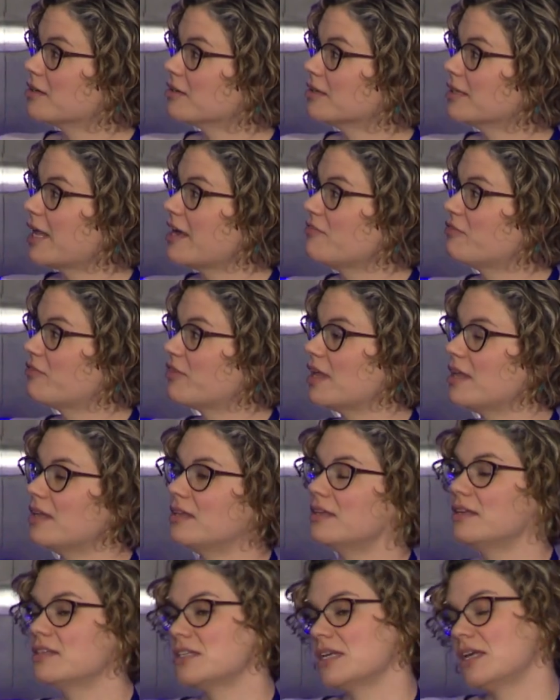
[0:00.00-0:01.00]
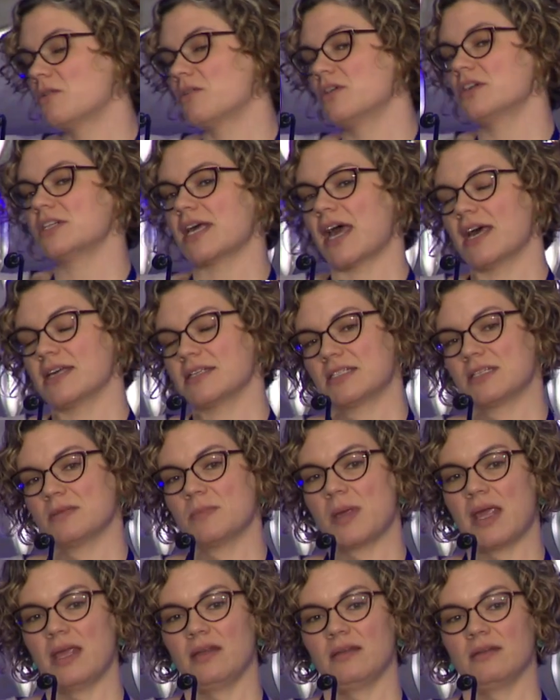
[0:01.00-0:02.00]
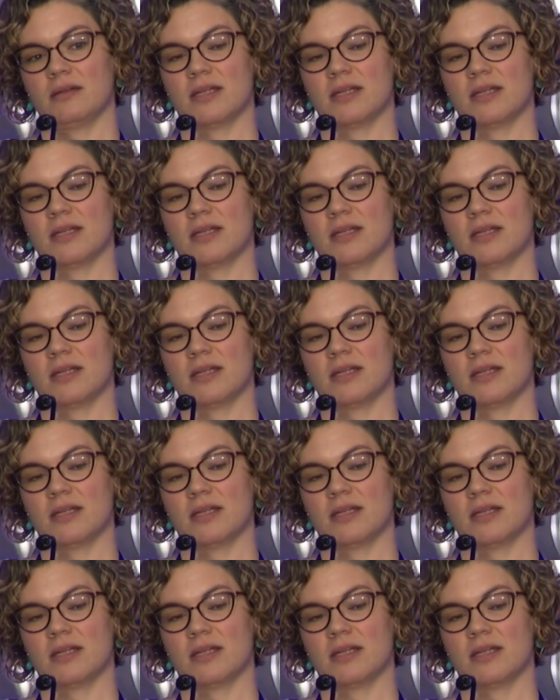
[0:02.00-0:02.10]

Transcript: your life that in order to estimate,